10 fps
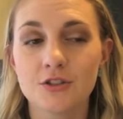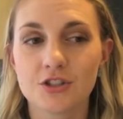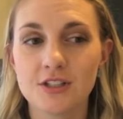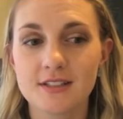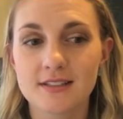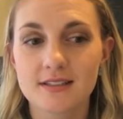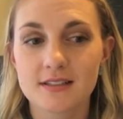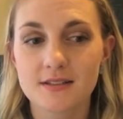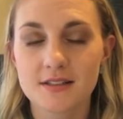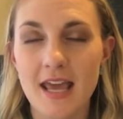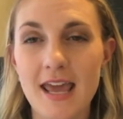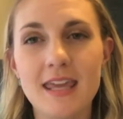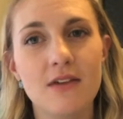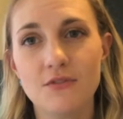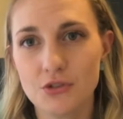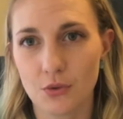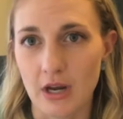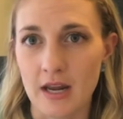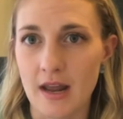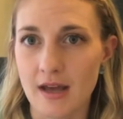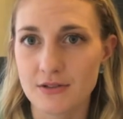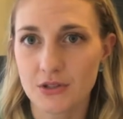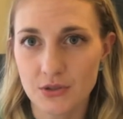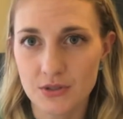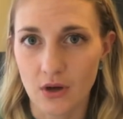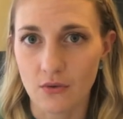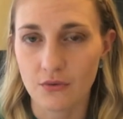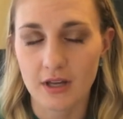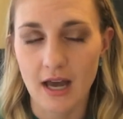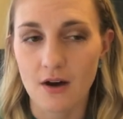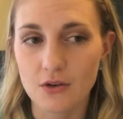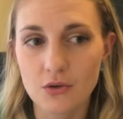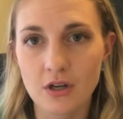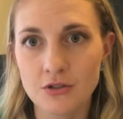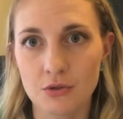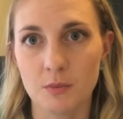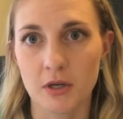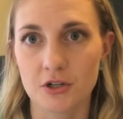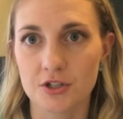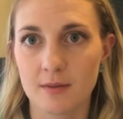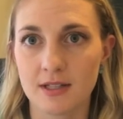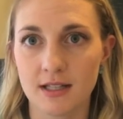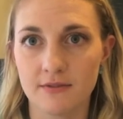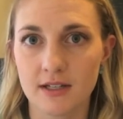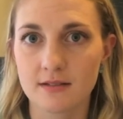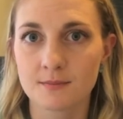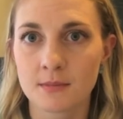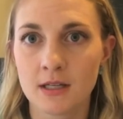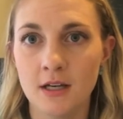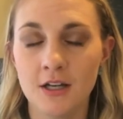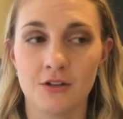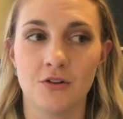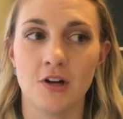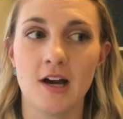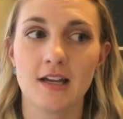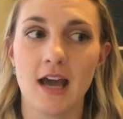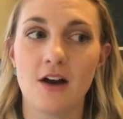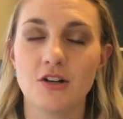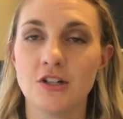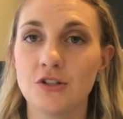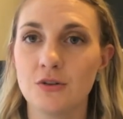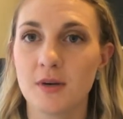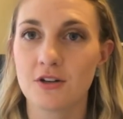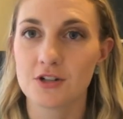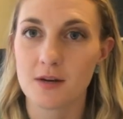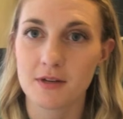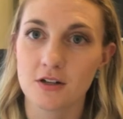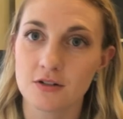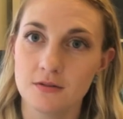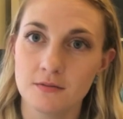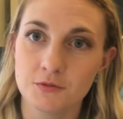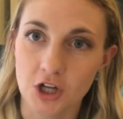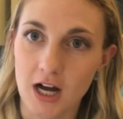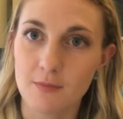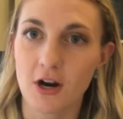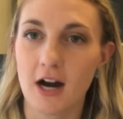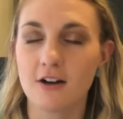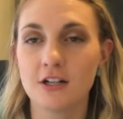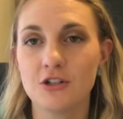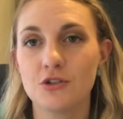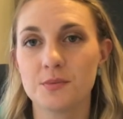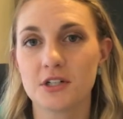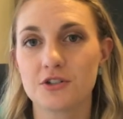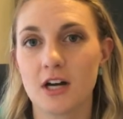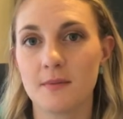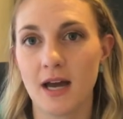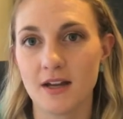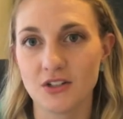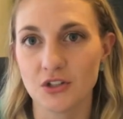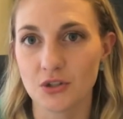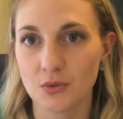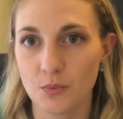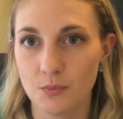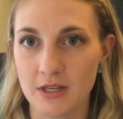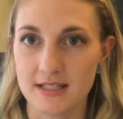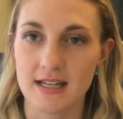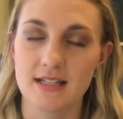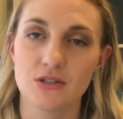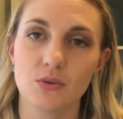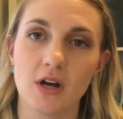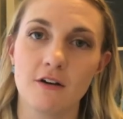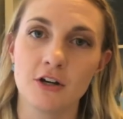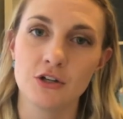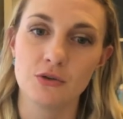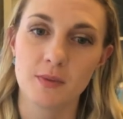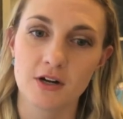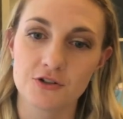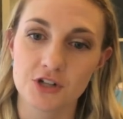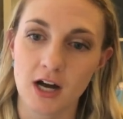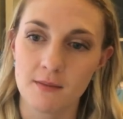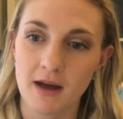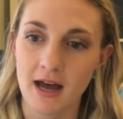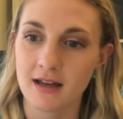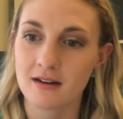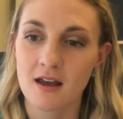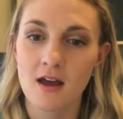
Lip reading: just take inventory and ask yourself like how you can do a better job at living. You know, not how can you do a better job at your job, or how can you do a better job at your business, or how can you do a better job at